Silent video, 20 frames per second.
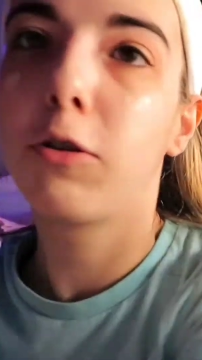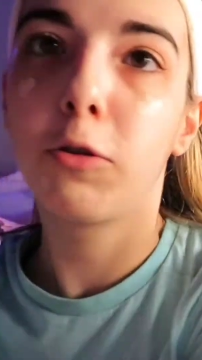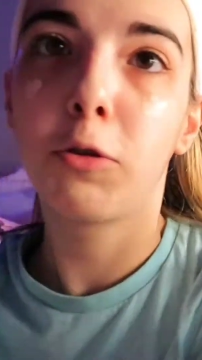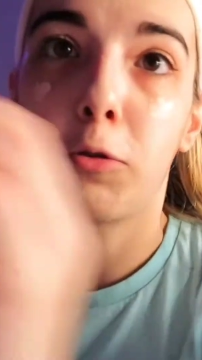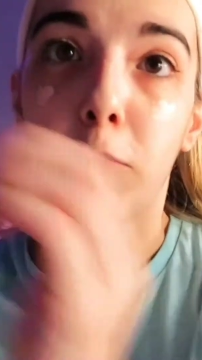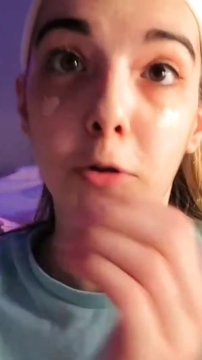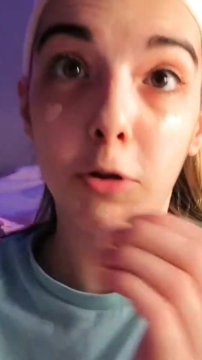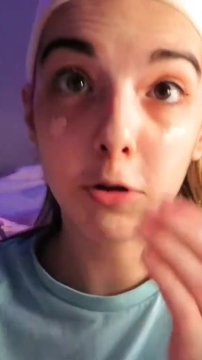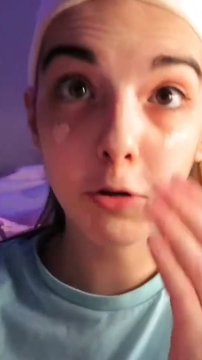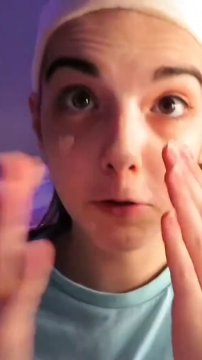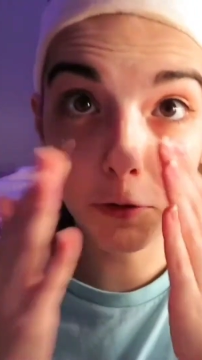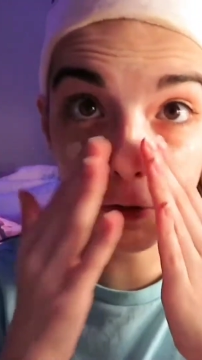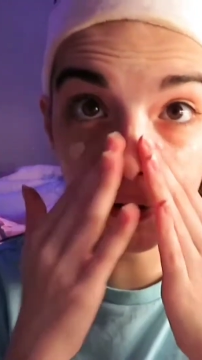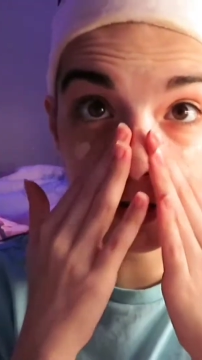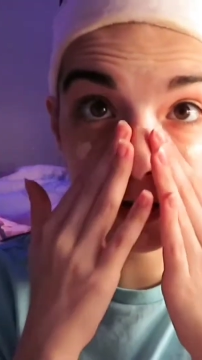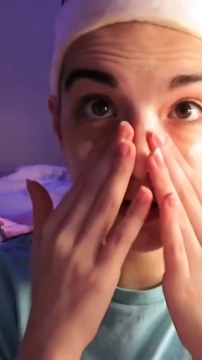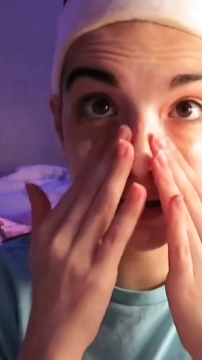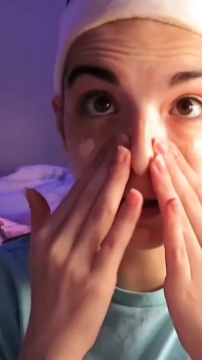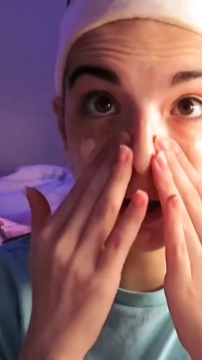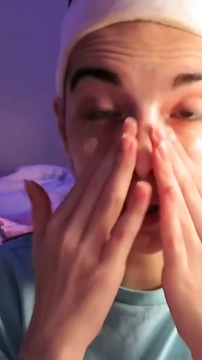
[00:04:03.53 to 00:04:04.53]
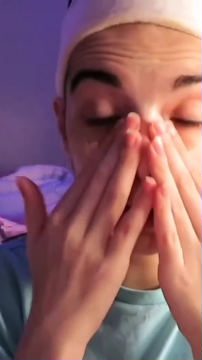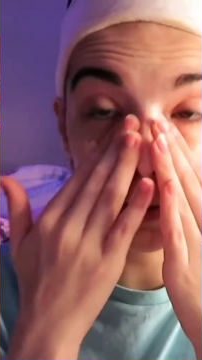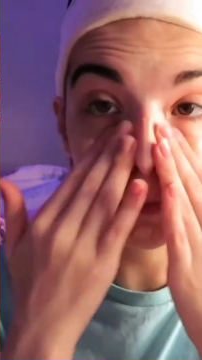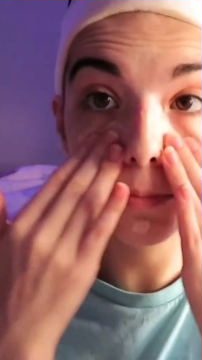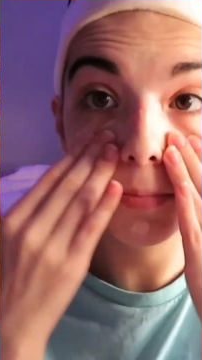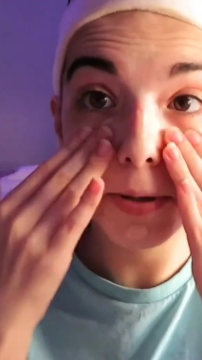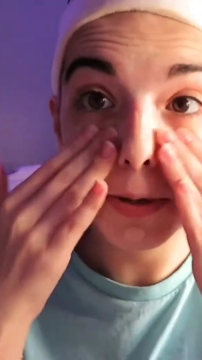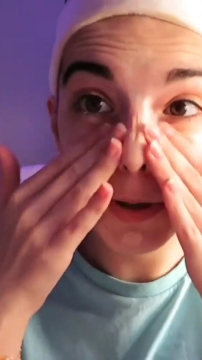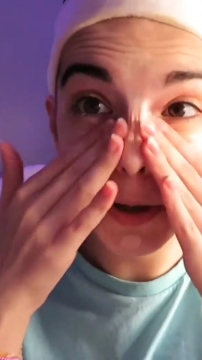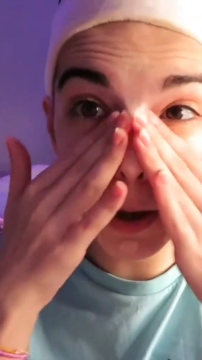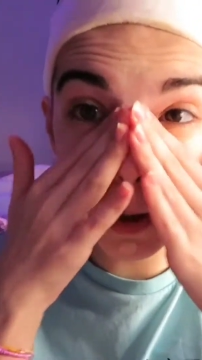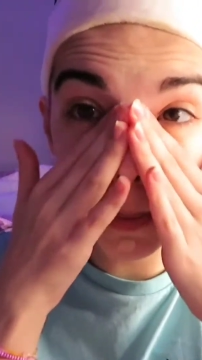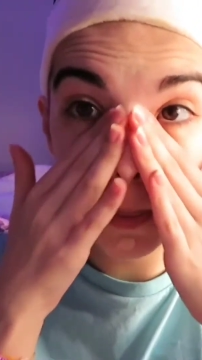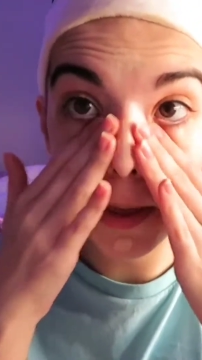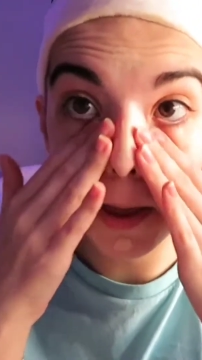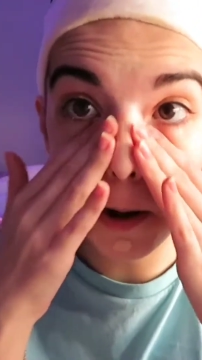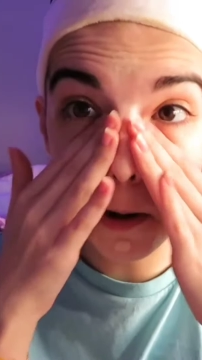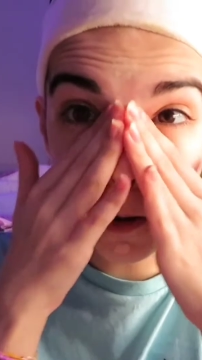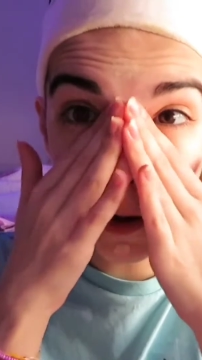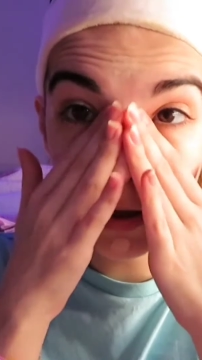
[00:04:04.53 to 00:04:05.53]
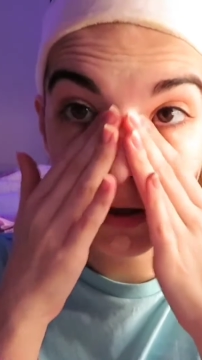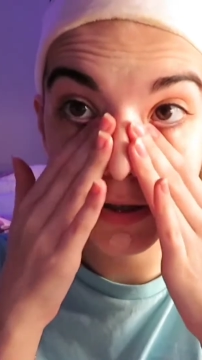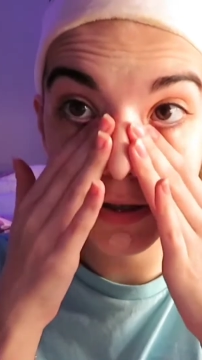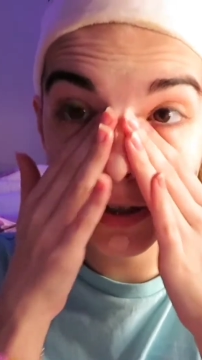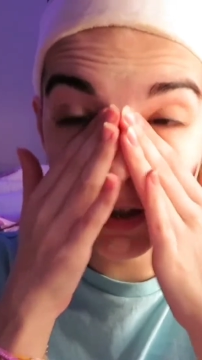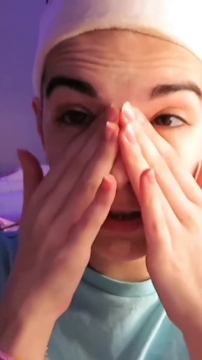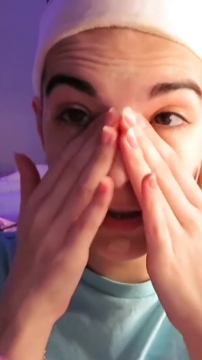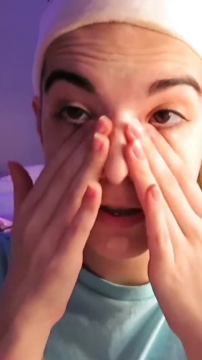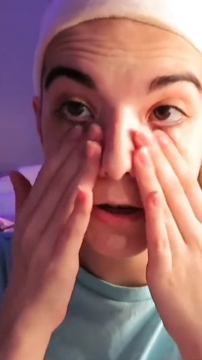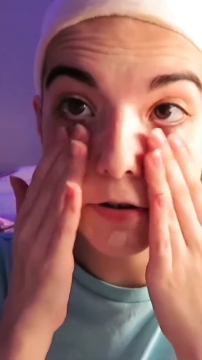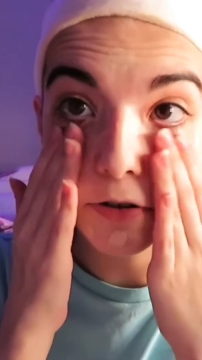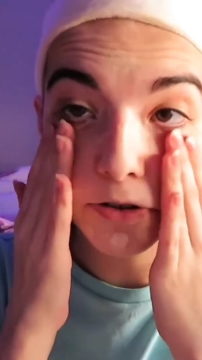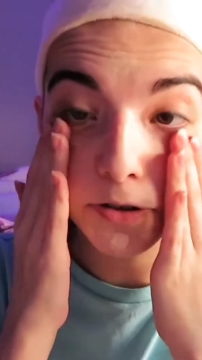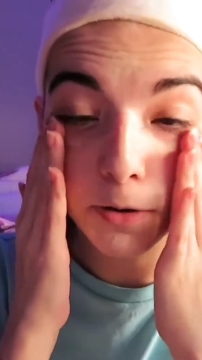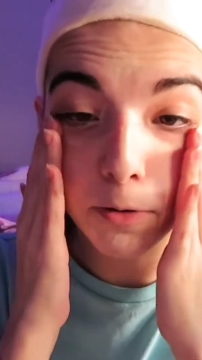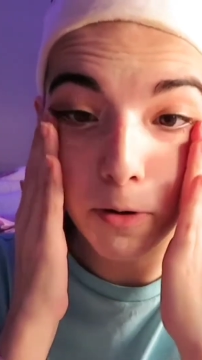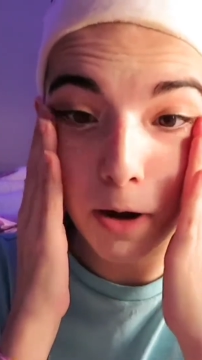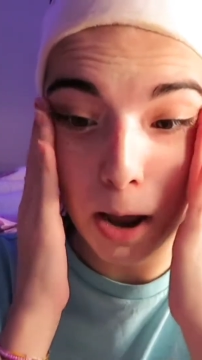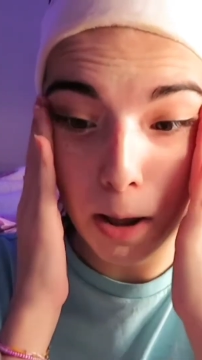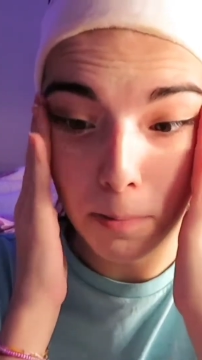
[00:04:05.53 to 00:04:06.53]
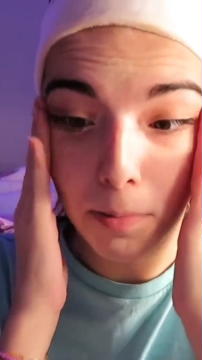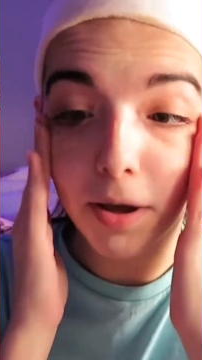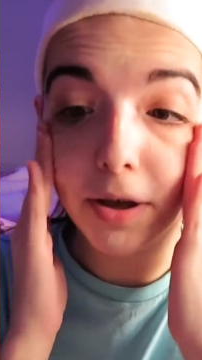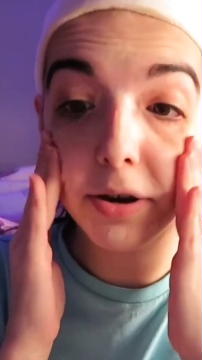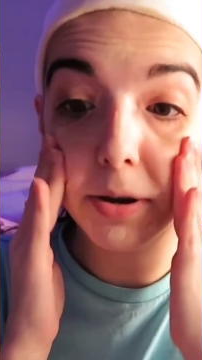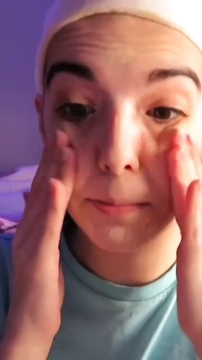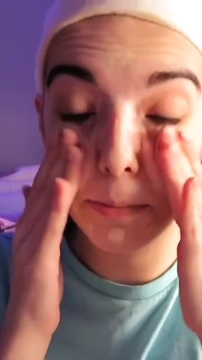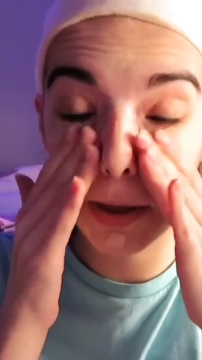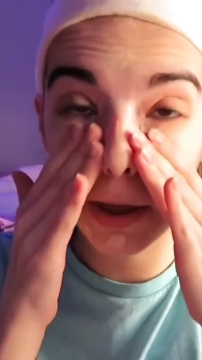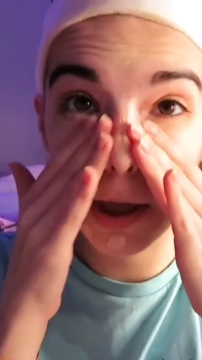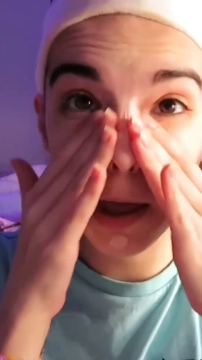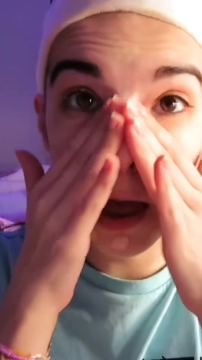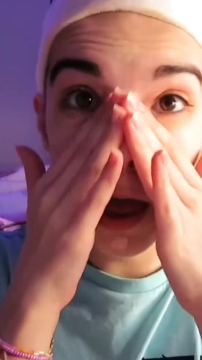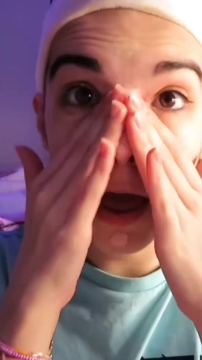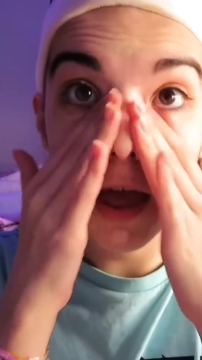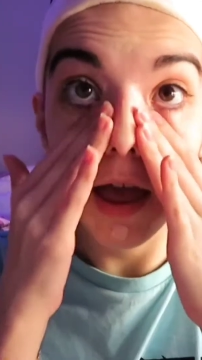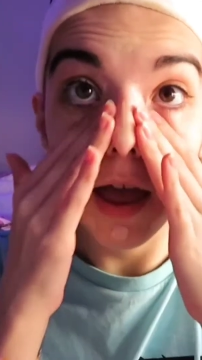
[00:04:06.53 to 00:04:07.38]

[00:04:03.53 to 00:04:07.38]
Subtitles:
3 or 4 subs, and that honestly scares the crap out of me.